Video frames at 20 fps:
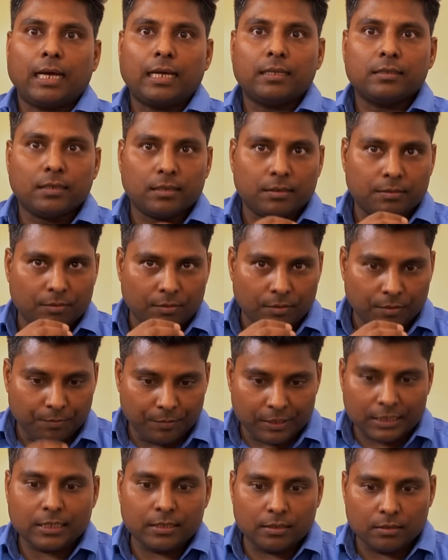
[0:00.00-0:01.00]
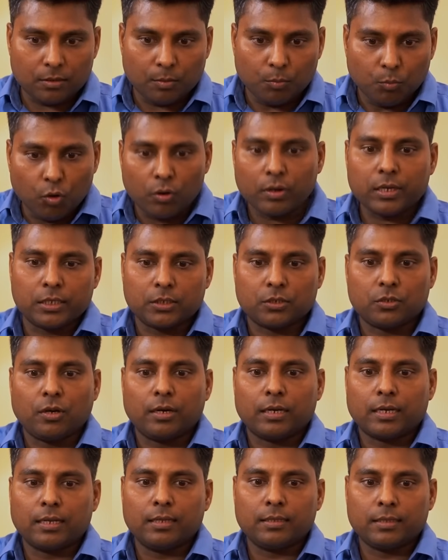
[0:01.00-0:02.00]
and which is the more
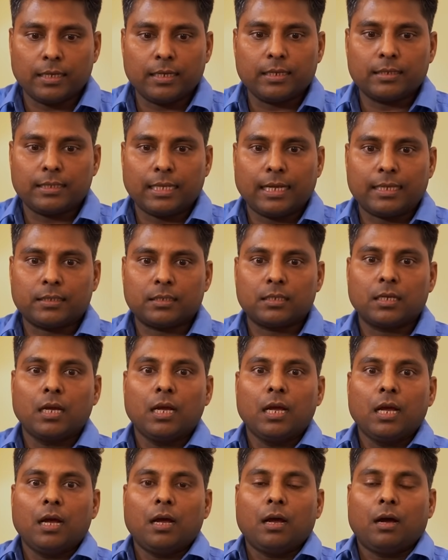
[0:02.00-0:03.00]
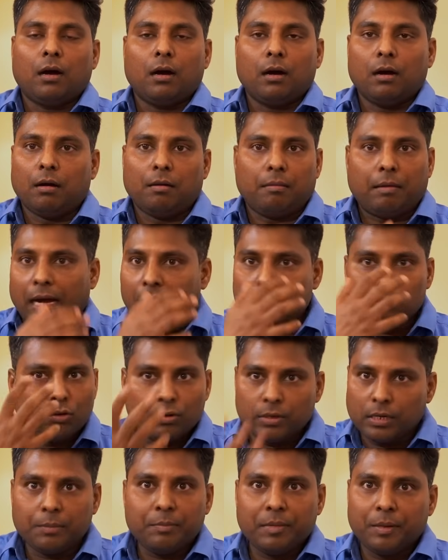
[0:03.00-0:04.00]
historical thing, that's, I
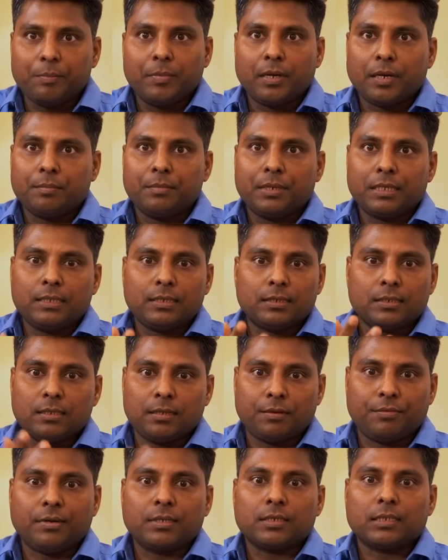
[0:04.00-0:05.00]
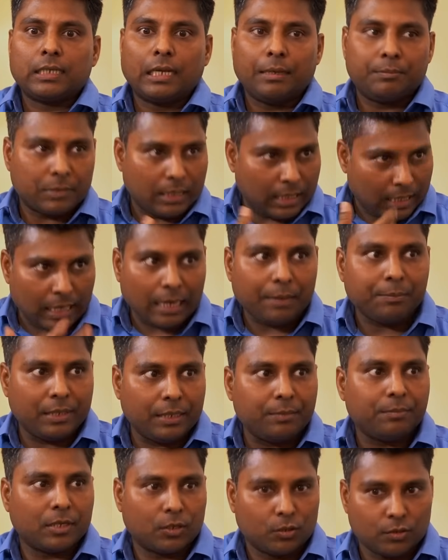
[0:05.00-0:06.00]
don't remember, but this is the first time I have
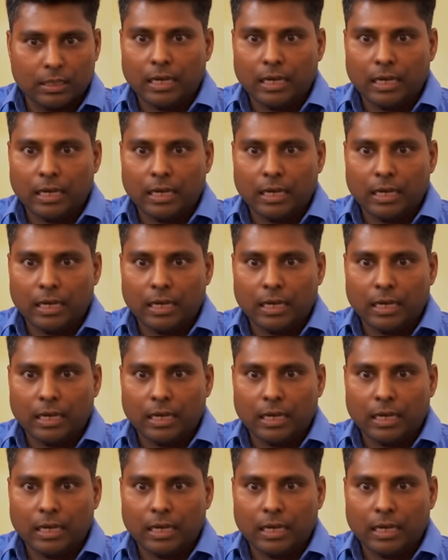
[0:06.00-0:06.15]
been, because